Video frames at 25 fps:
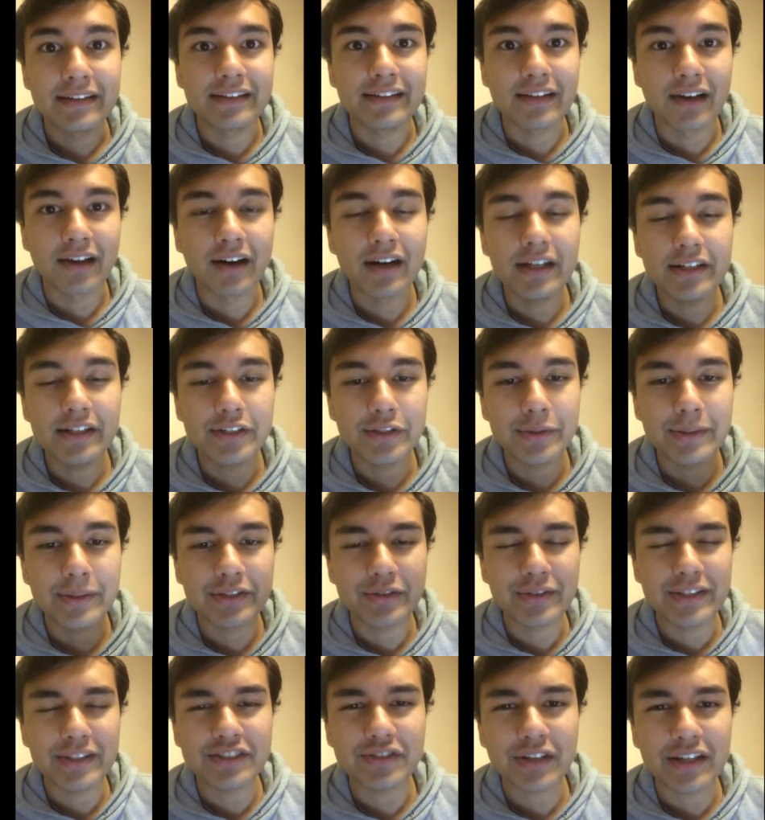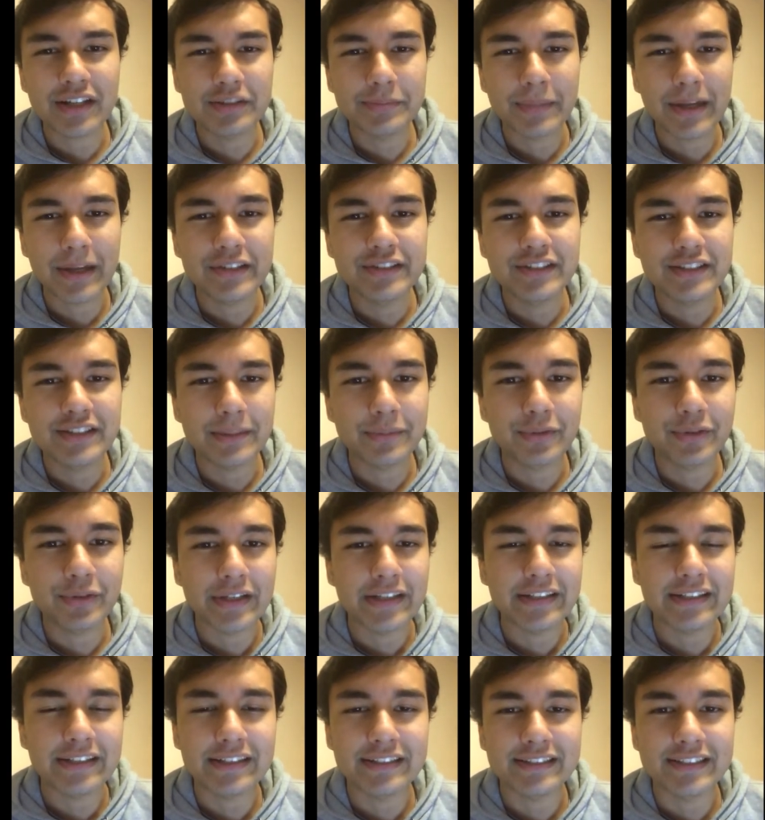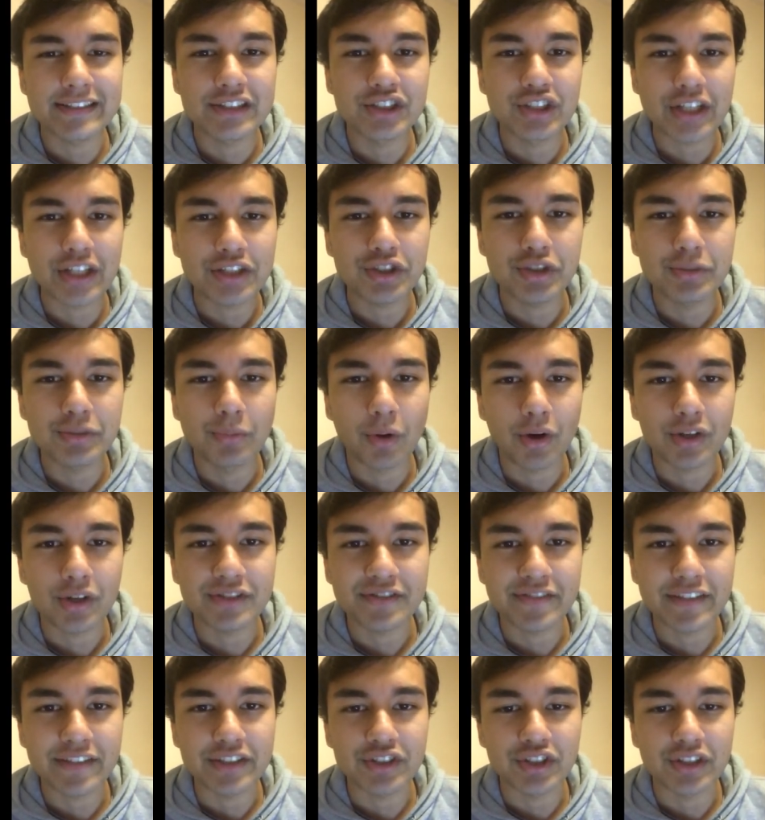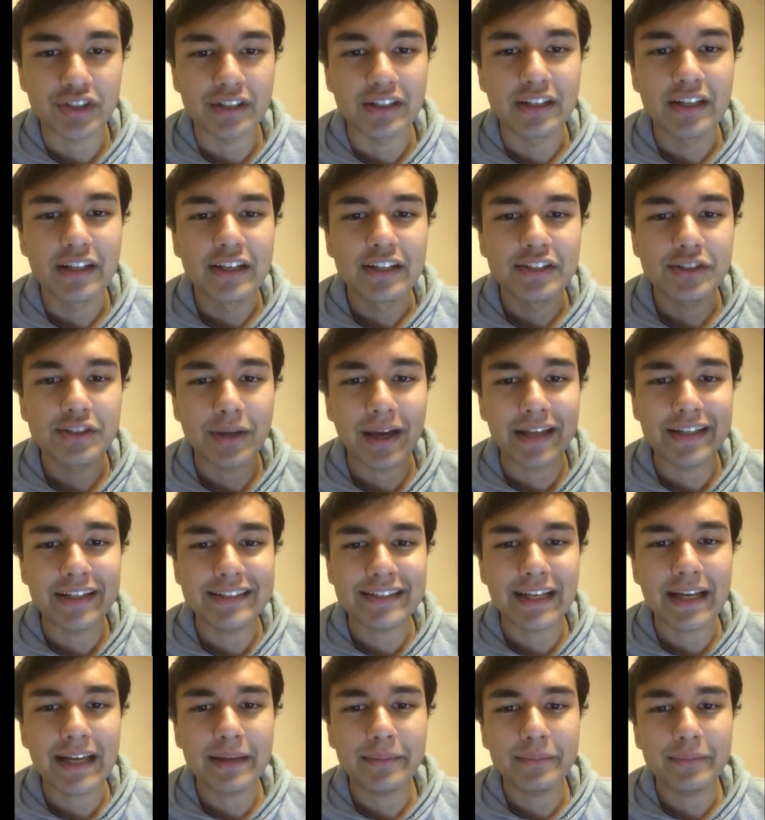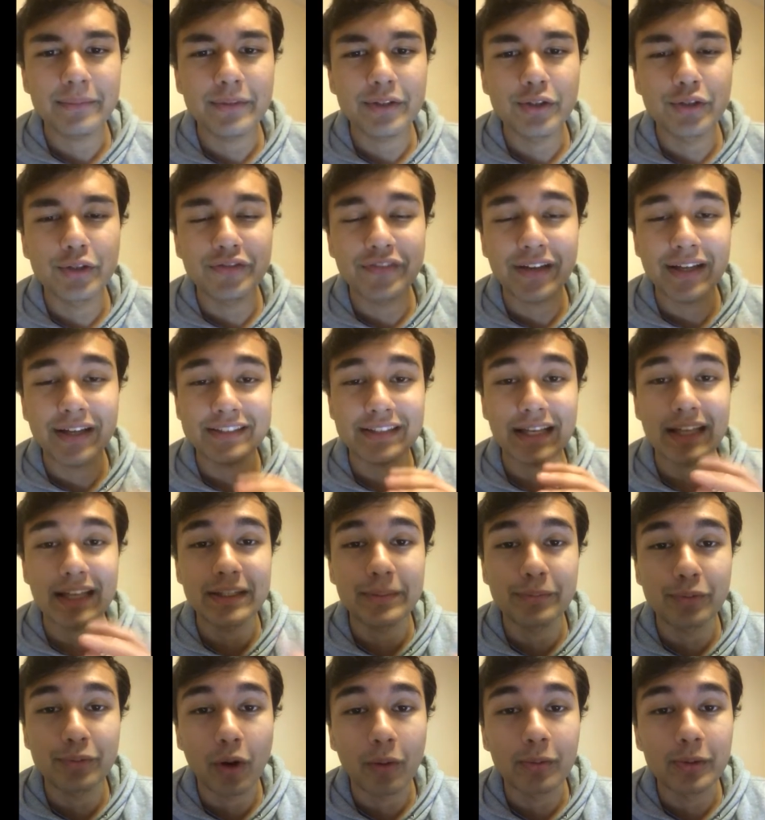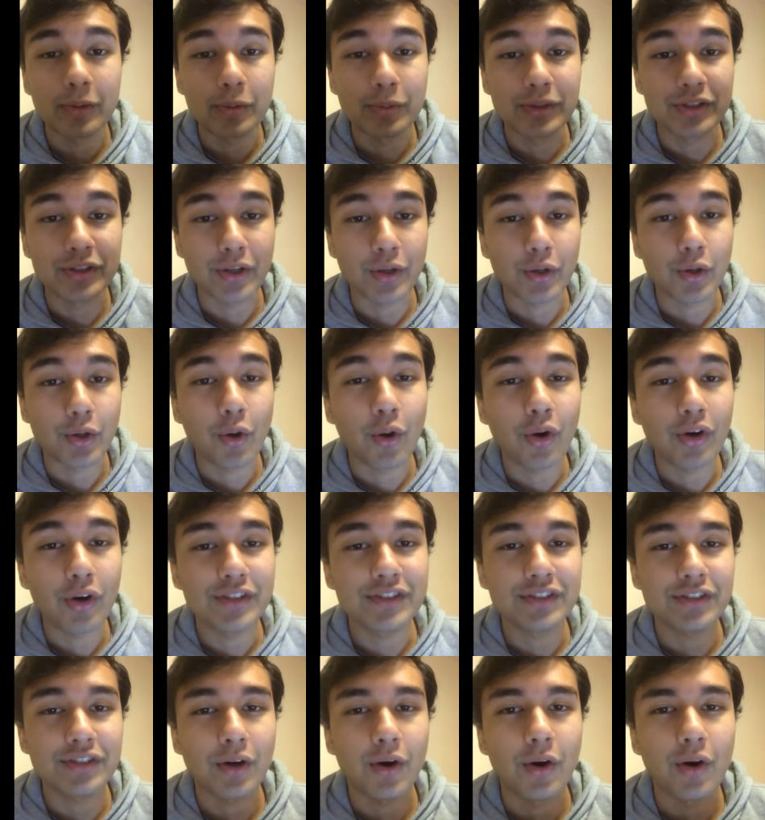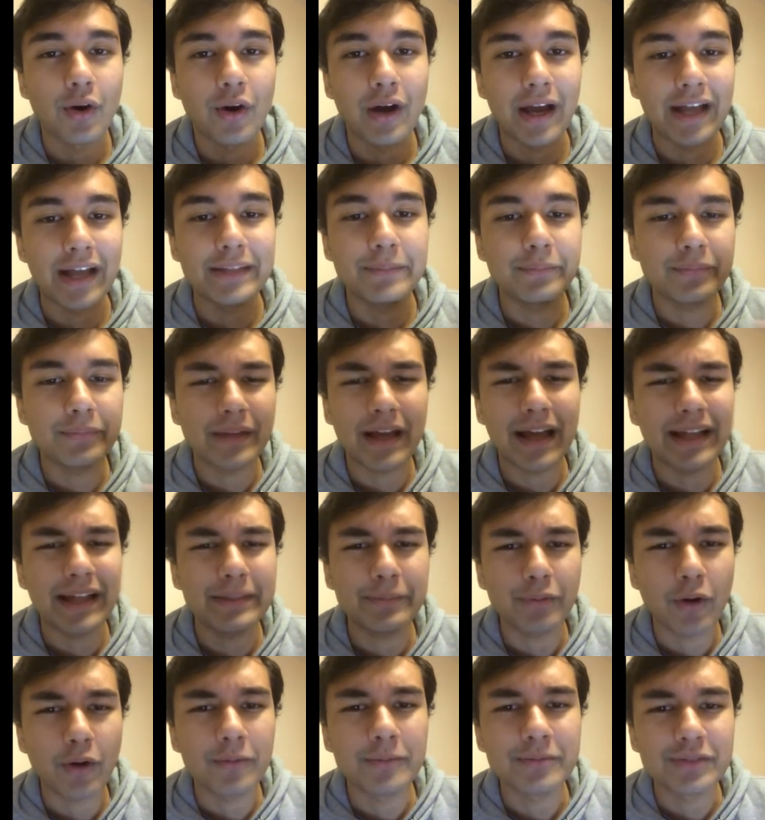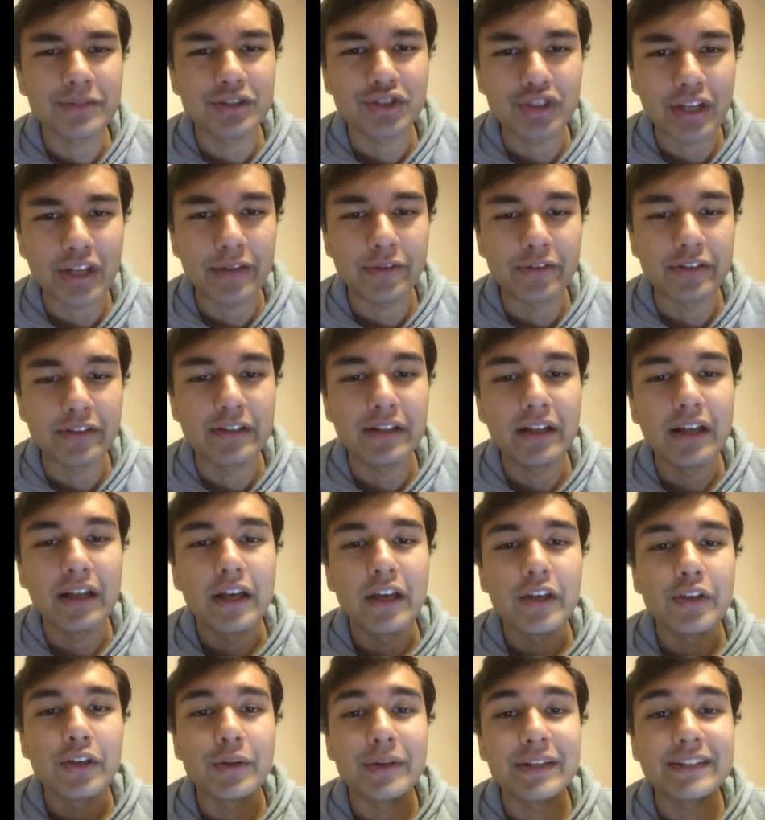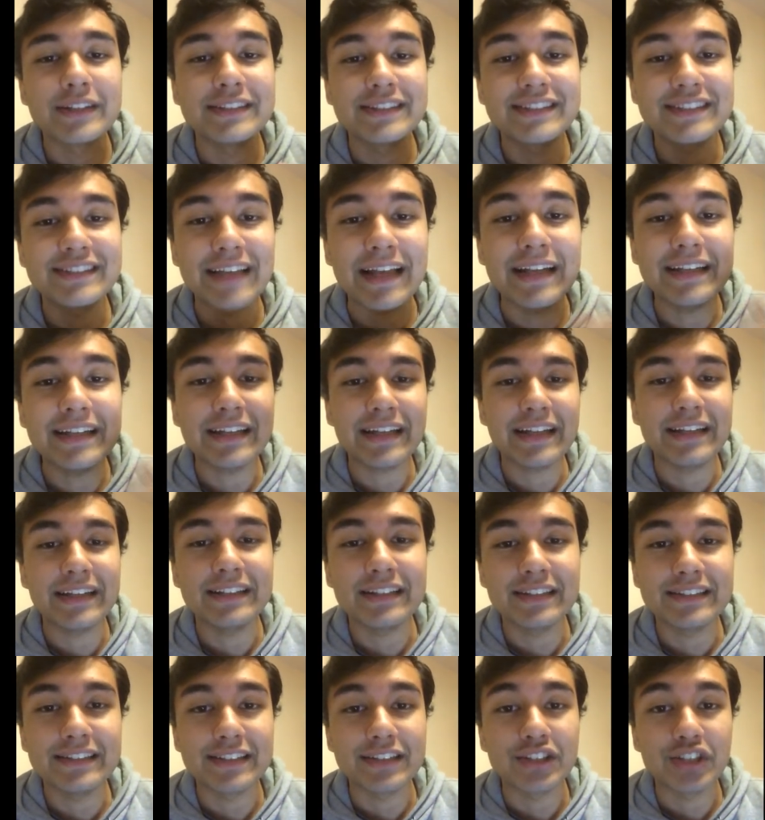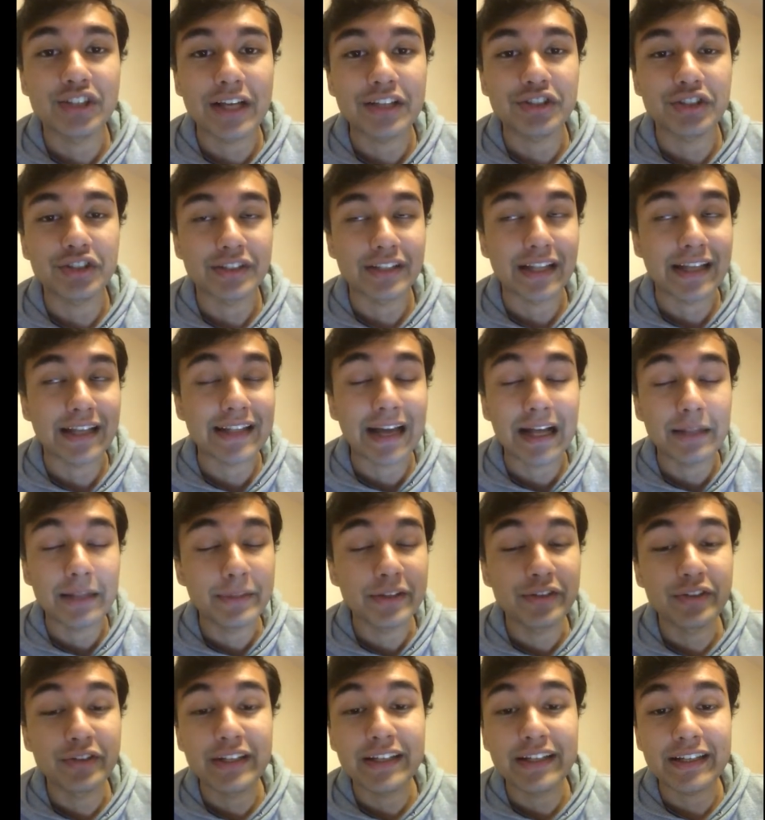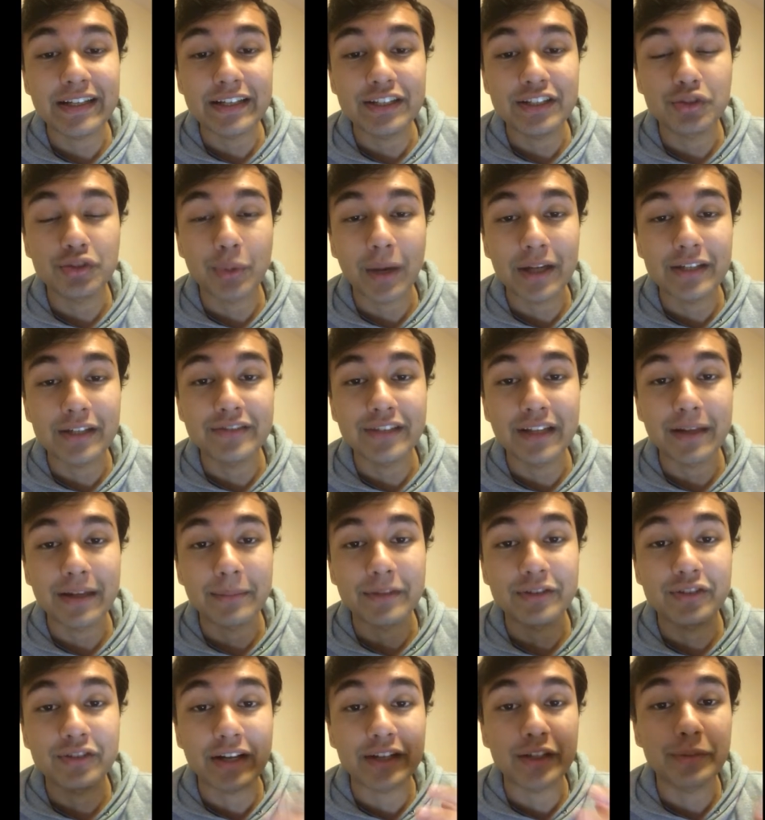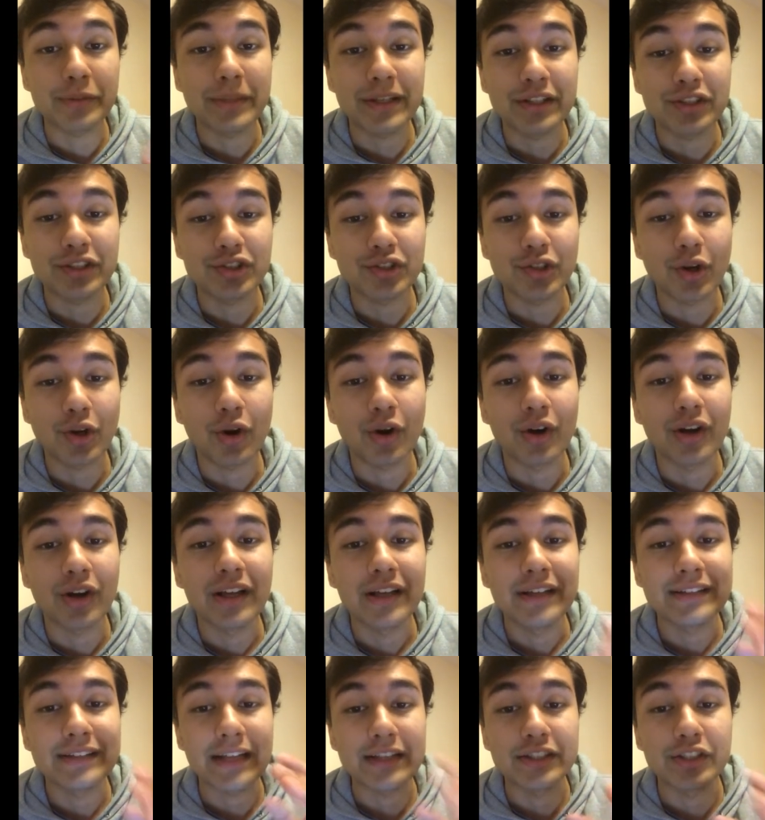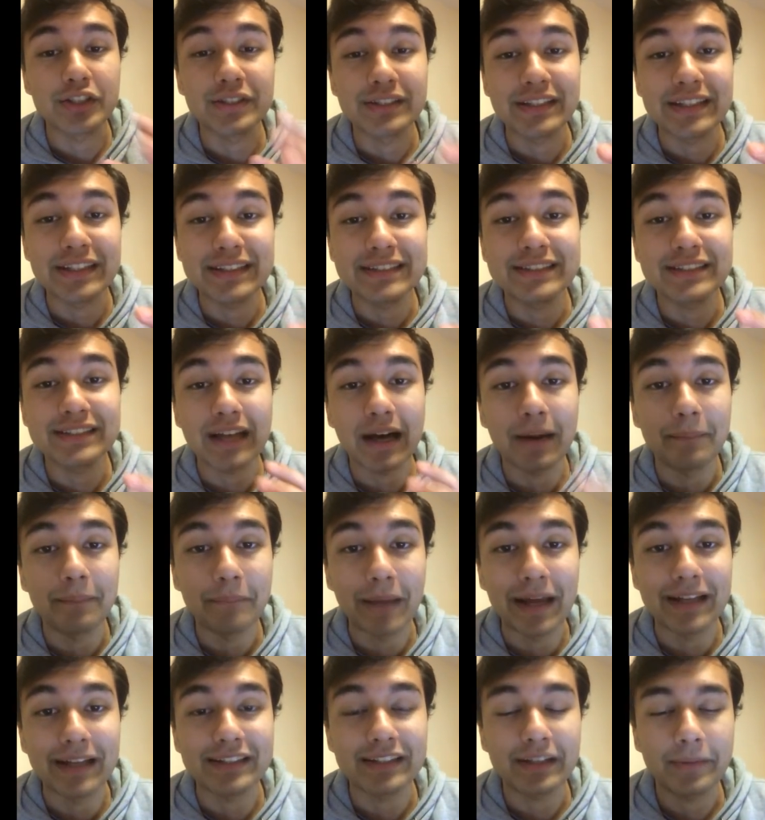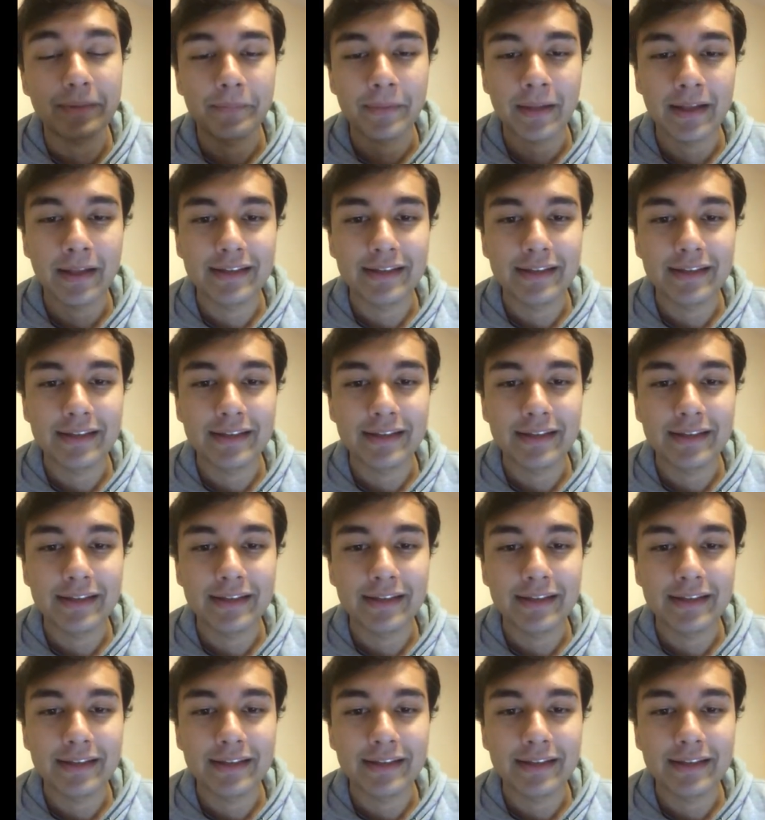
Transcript: Third, to increase transparency, I'm creating a suggestion box feature. So anytime you face any problem with your course or any, any problems in general, you can send in a suggestion and I'll be reading each one of them and trying to make sure that your needs are met.